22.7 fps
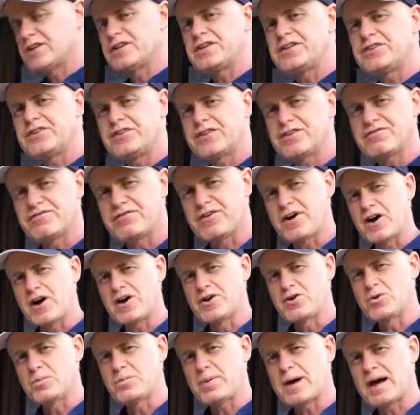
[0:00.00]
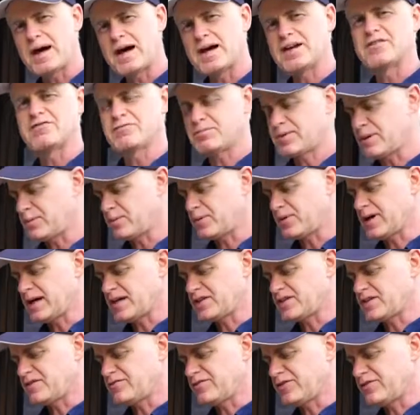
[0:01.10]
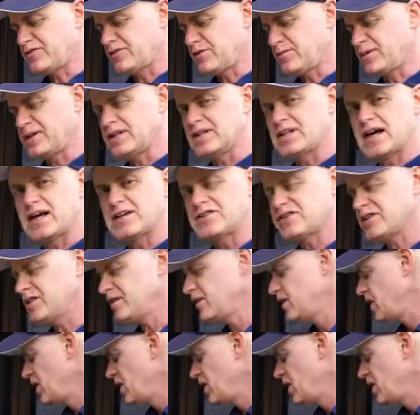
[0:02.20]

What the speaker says: this is the final part of preparation for fermentation.